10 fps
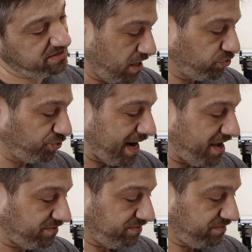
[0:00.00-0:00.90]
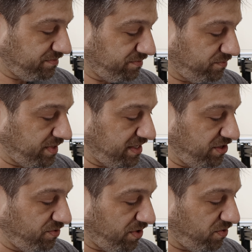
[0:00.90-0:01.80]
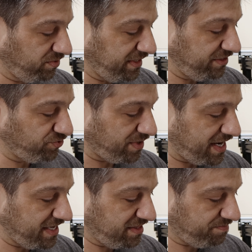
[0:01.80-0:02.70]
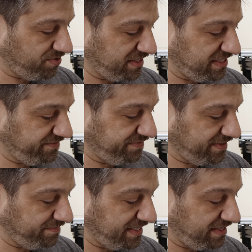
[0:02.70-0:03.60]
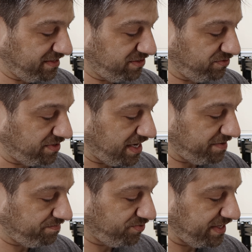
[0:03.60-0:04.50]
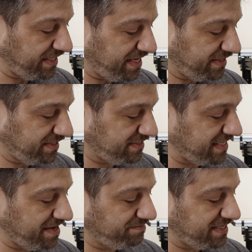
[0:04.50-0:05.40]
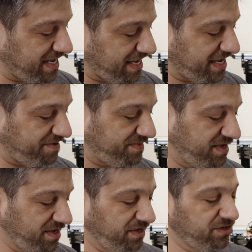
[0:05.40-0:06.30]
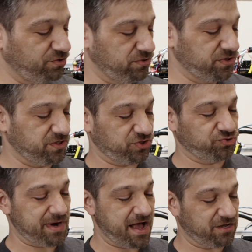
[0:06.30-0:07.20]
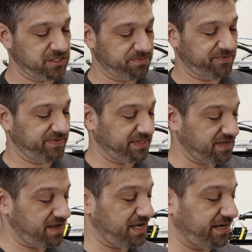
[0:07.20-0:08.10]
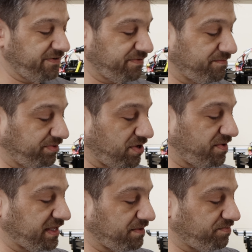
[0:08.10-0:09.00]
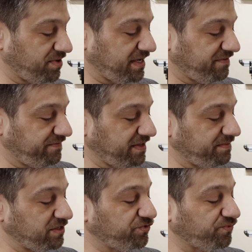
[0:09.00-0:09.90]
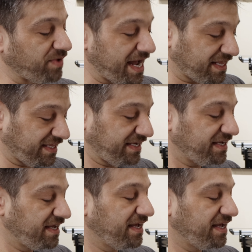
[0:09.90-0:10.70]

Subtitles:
Oh, shroud. When you only dry the printing filament and do not print at the same time, use the shroud to prevent the hot air from blowing the printing filament directly